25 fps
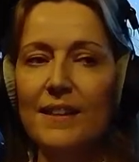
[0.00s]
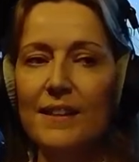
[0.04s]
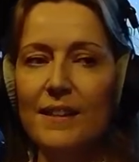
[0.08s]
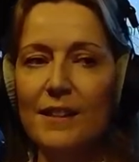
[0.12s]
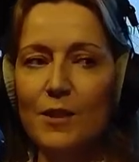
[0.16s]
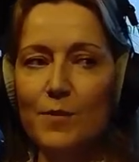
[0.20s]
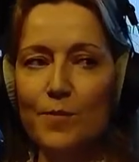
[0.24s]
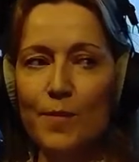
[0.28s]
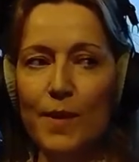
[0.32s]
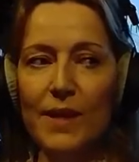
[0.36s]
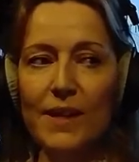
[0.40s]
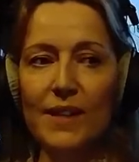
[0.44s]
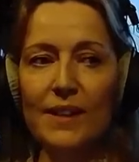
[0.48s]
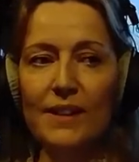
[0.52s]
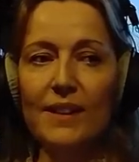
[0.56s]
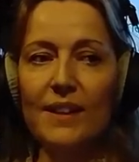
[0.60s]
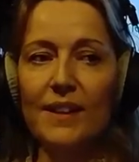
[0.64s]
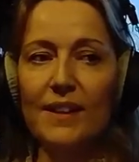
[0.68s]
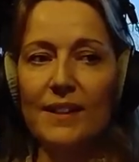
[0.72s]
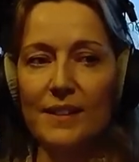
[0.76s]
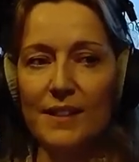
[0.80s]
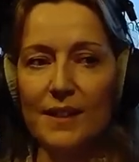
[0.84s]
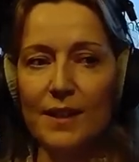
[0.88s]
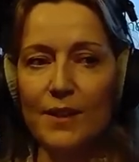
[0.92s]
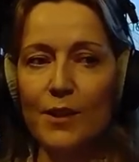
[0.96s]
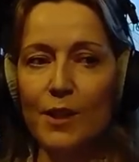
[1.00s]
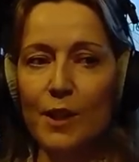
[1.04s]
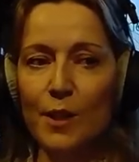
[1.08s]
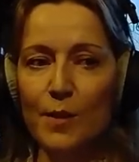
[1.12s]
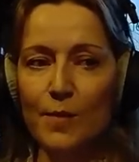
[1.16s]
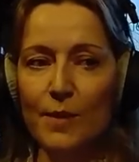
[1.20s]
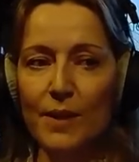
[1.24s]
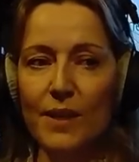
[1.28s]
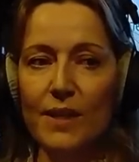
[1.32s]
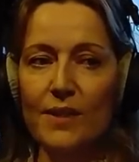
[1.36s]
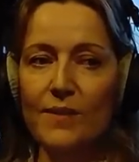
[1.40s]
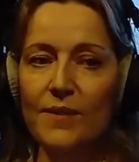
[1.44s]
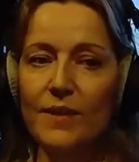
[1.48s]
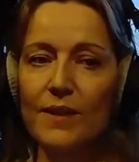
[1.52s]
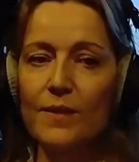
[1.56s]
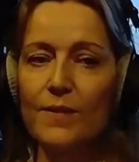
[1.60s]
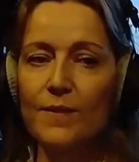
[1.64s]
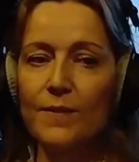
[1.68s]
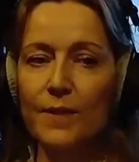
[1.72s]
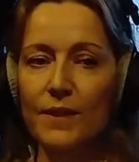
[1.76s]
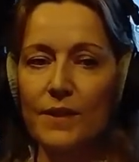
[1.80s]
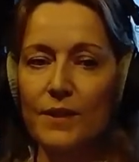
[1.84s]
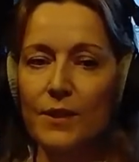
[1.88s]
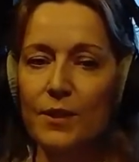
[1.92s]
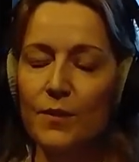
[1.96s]
spending that time kind of in a
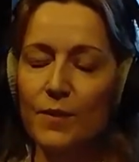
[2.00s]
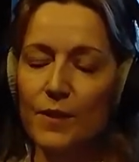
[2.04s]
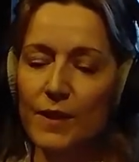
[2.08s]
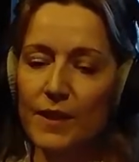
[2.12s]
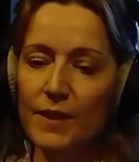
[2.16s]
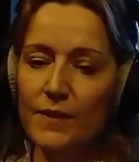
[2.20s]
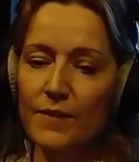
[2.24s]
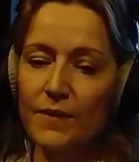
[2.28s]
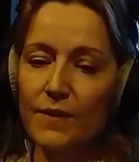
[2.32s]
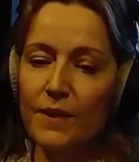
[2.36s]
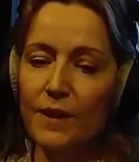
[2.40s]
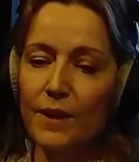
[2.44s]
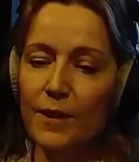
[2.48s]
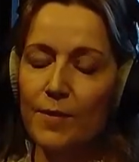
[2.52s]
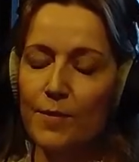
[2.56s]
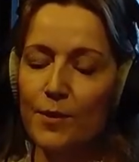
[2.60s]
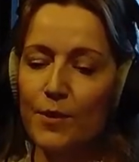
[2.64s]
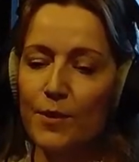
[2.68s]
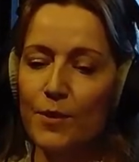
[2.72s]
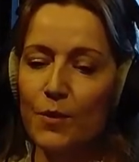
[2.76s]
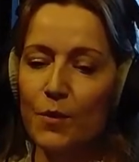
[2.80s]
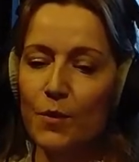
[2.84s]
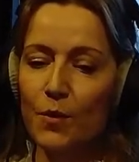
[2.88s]
front office environment,